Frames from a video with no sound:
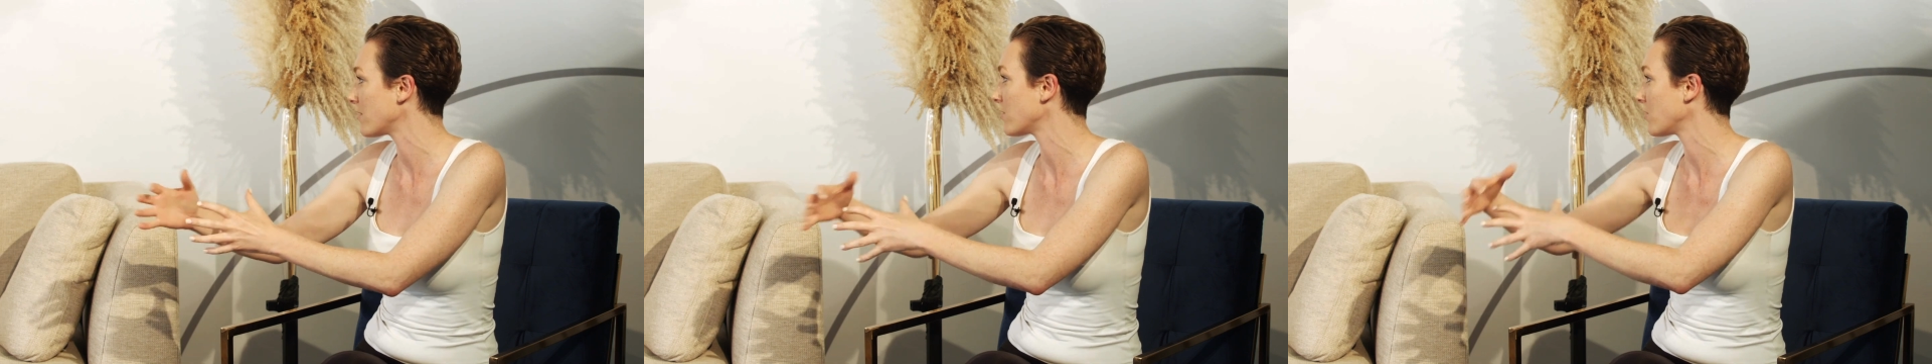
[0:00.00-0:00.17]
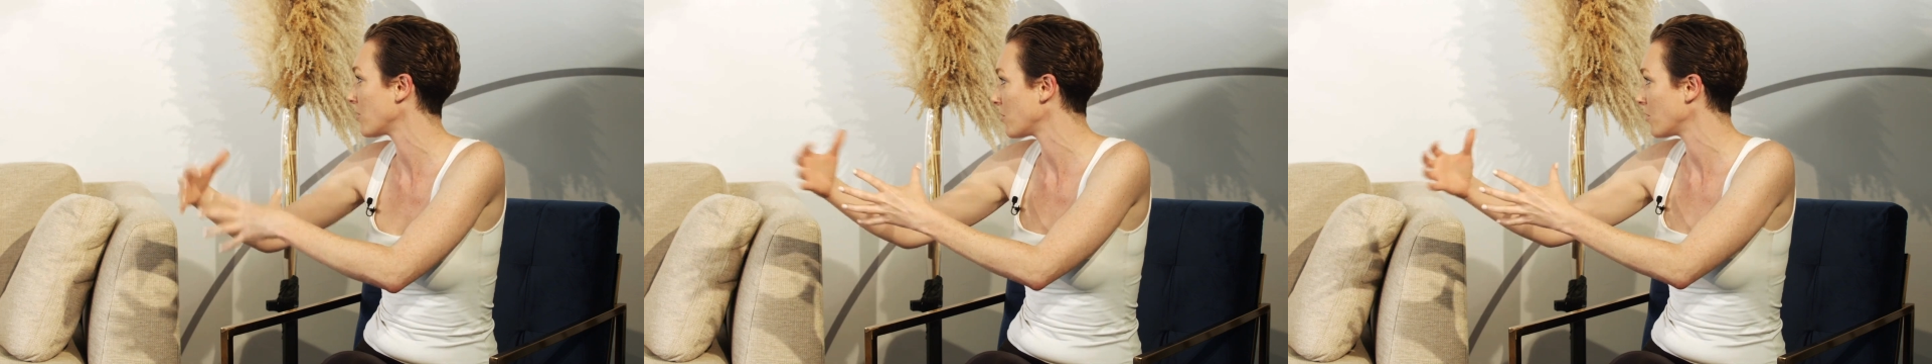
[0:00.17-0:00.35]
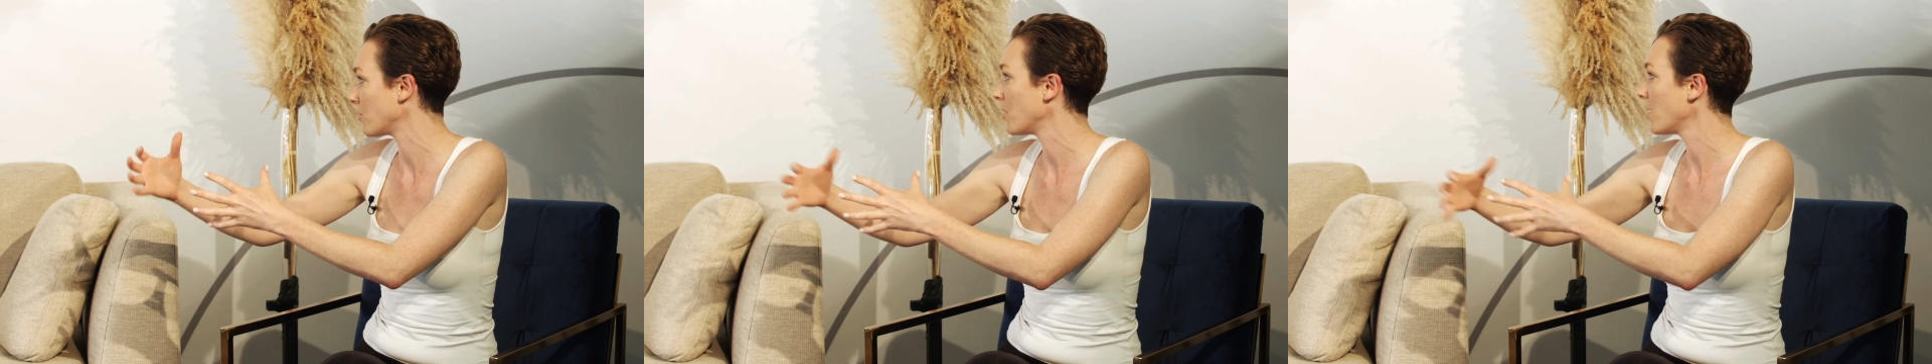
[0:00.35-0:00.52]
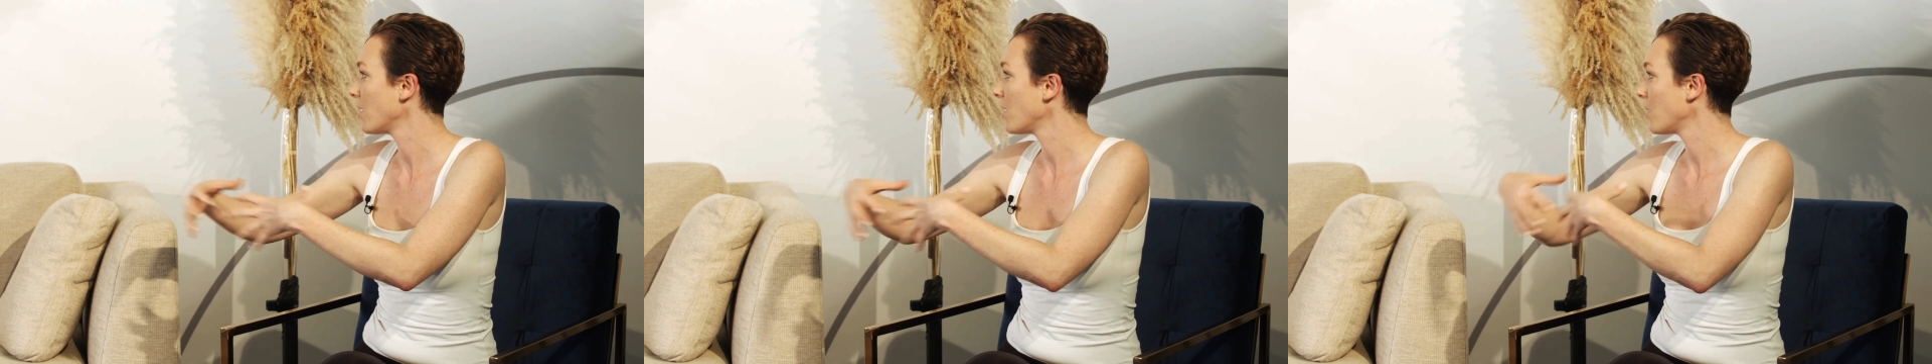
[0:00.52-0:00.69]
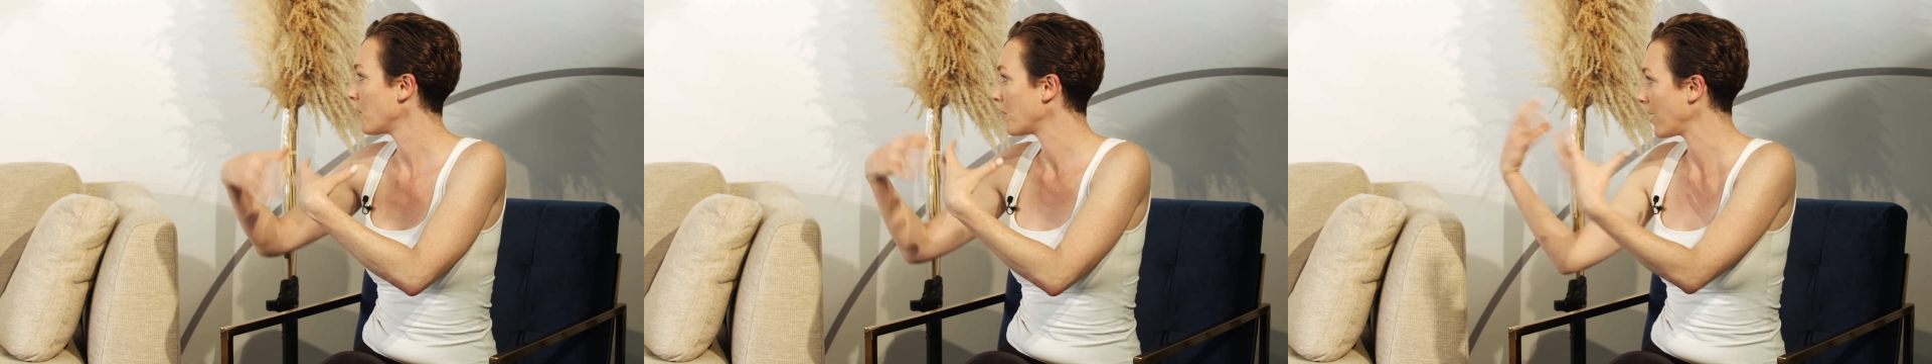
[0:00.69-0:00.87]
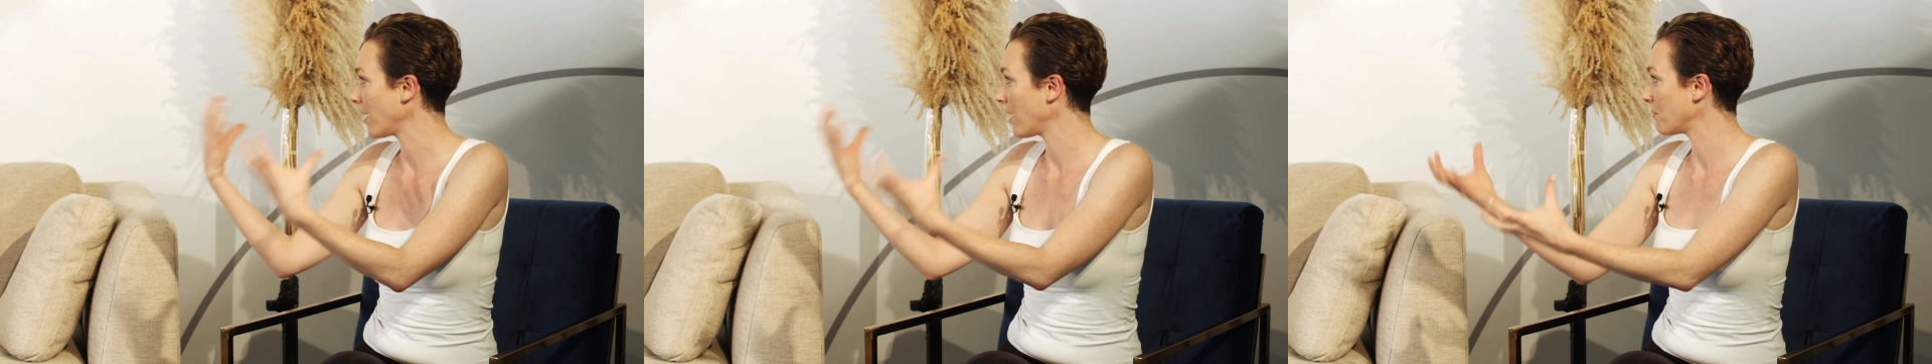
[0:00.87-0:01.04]
So
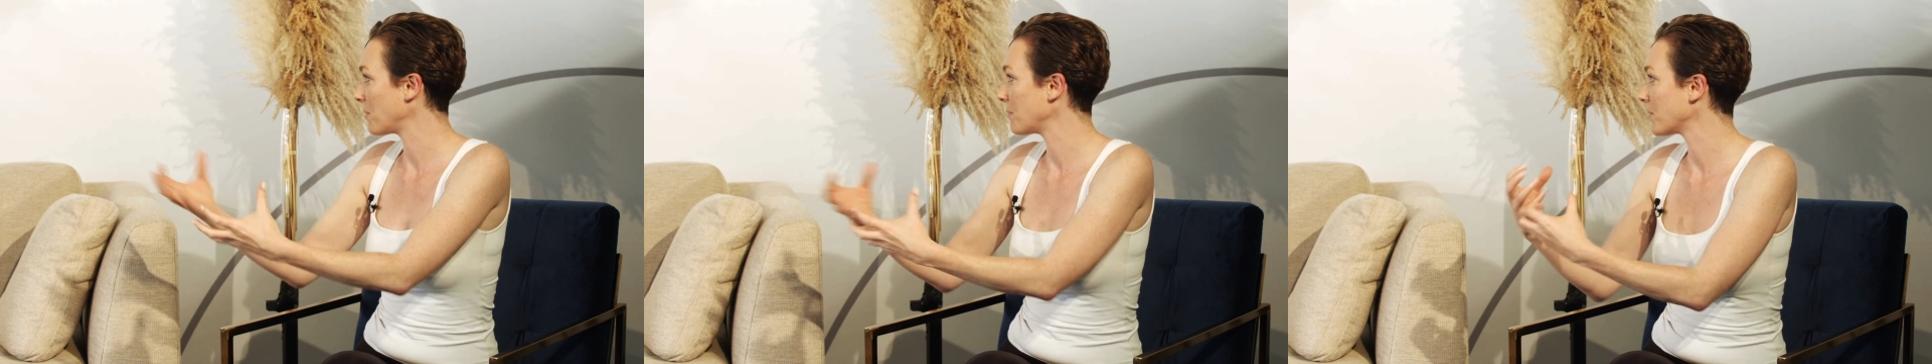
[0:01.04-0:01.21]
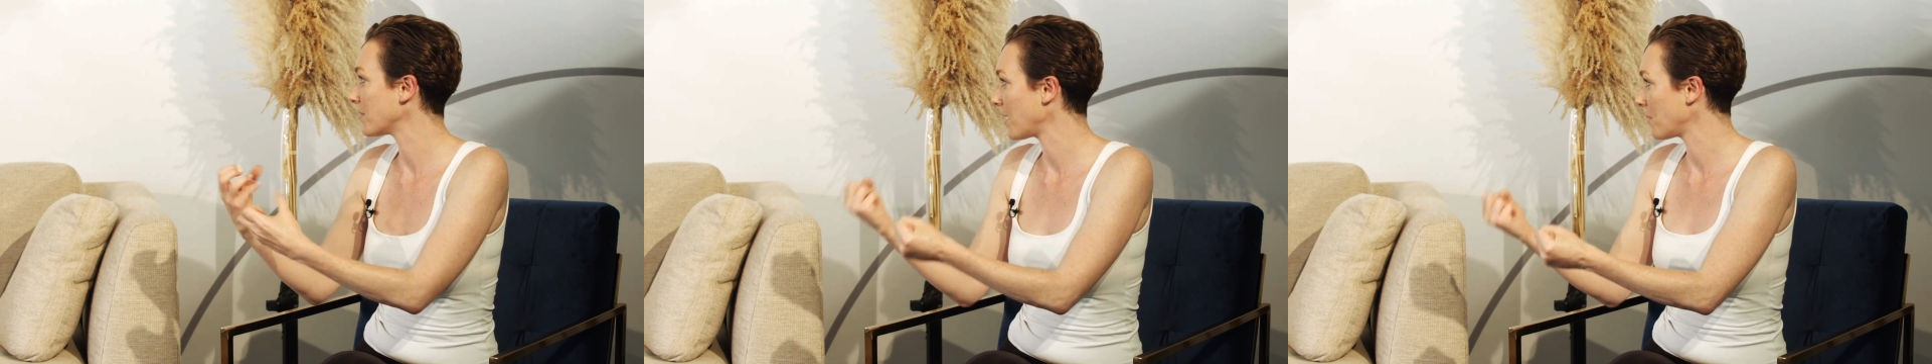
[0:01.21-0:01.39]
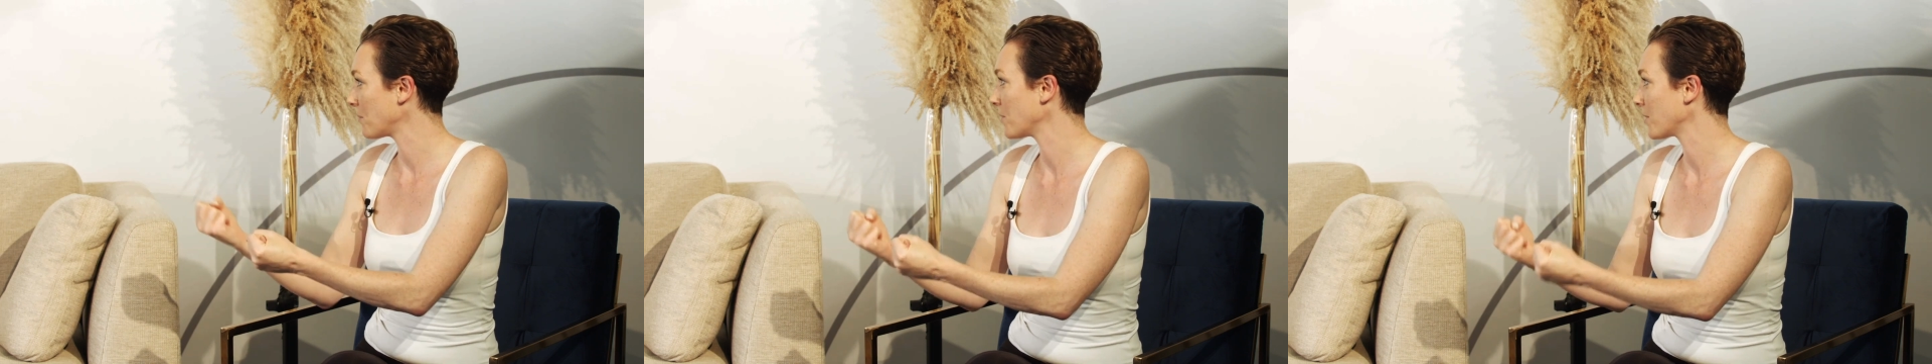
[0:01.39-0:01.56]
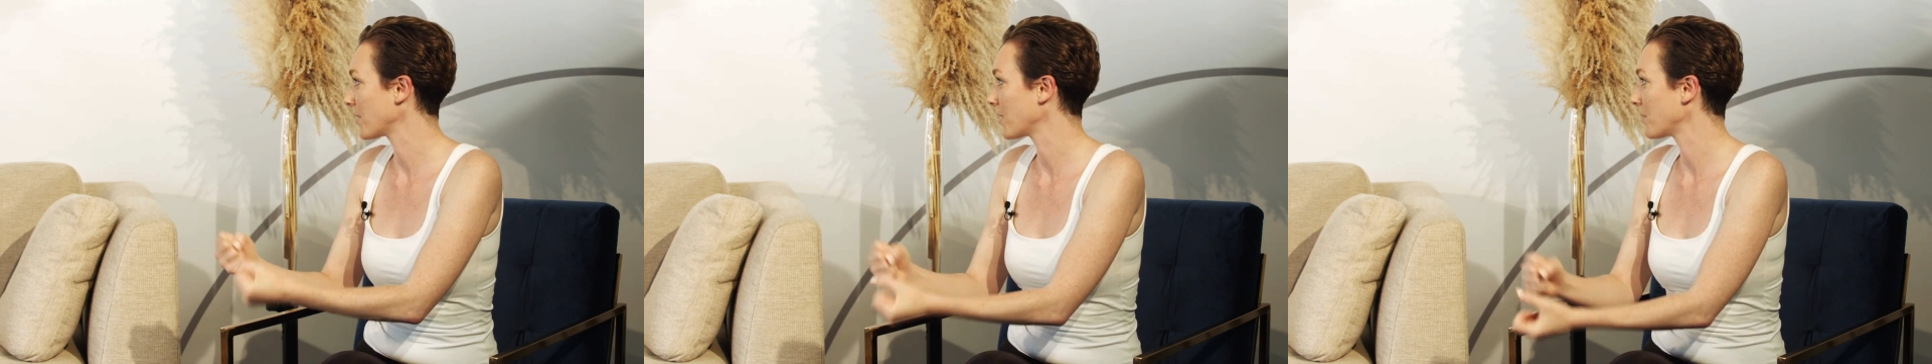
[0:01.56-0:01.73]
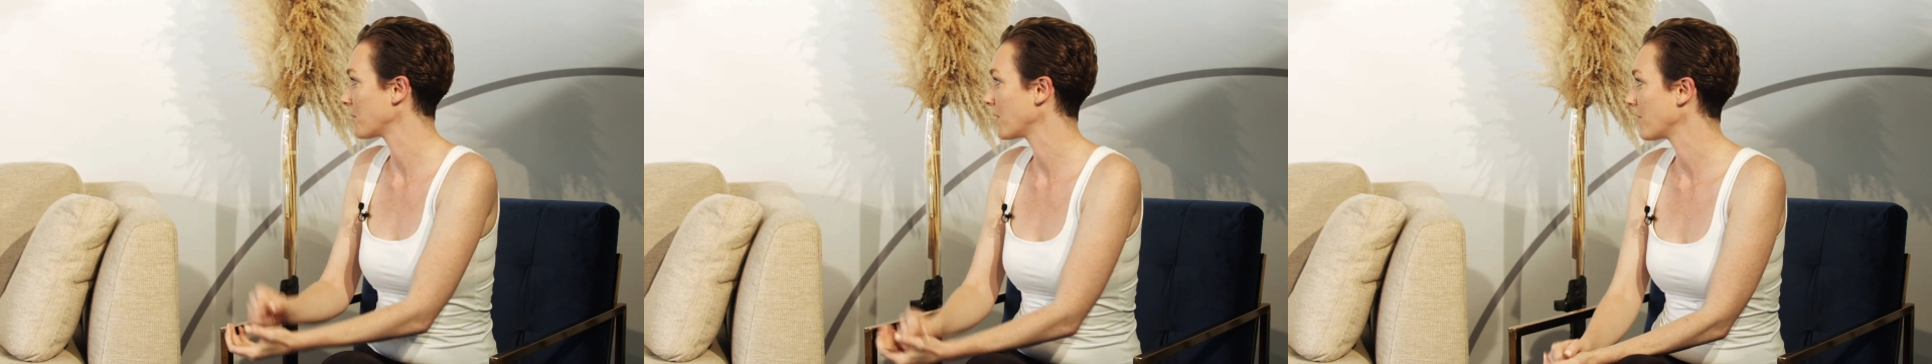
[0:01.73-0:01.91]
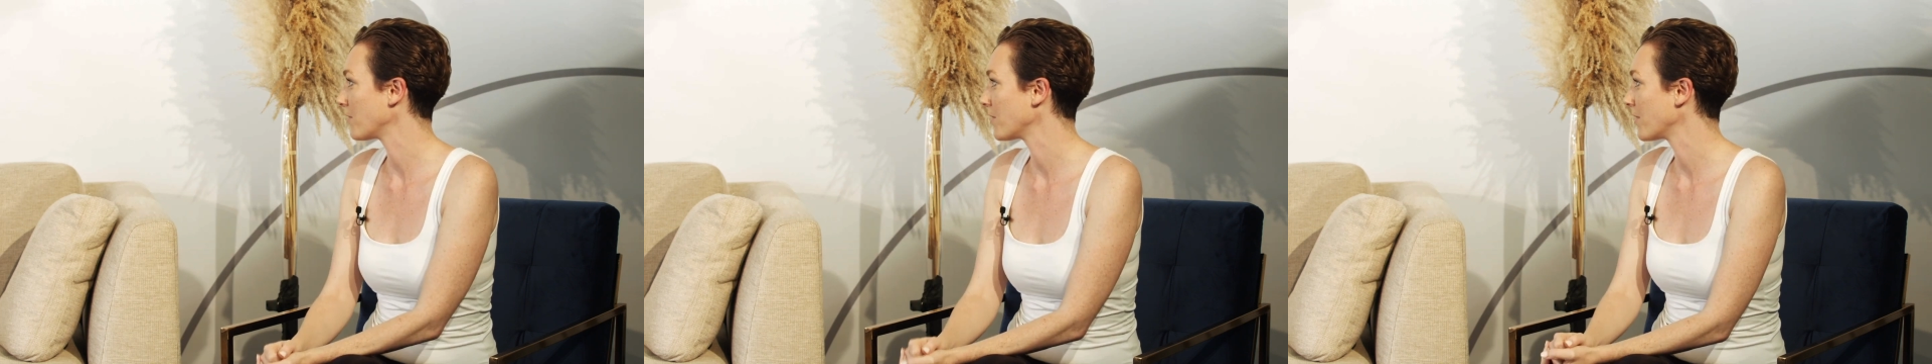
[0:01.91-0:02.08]
we help people network and
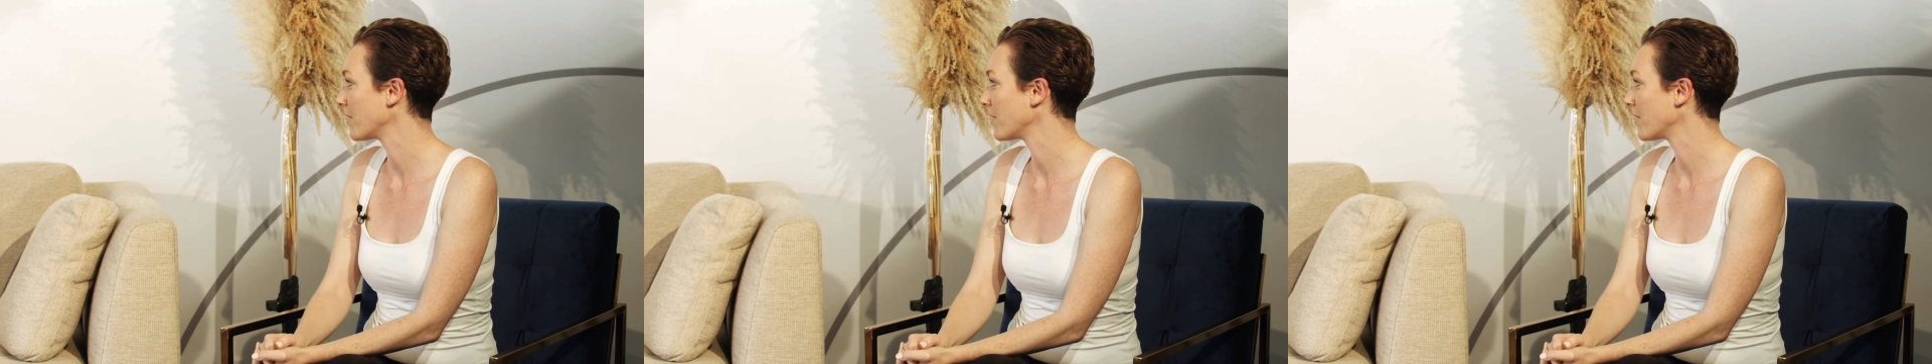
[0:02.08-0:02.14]
whatever.